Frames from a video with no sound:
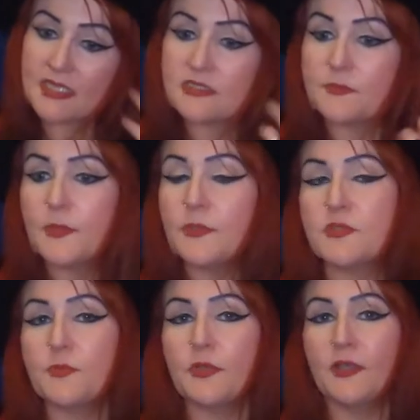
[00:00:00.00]
masks
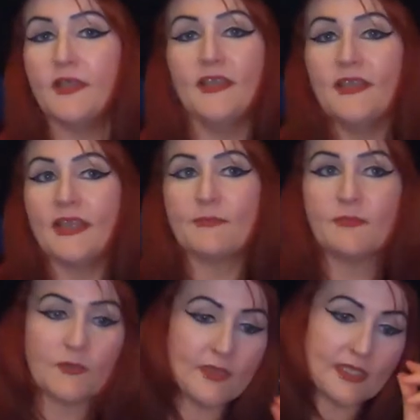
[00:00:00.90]
much, but I'm
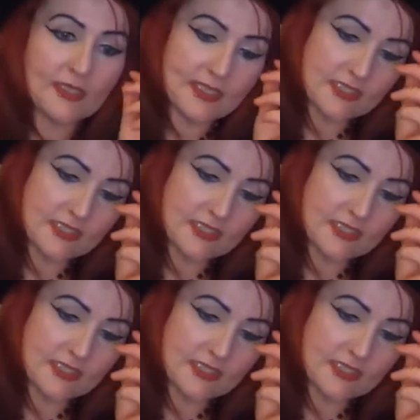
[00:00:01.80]
not really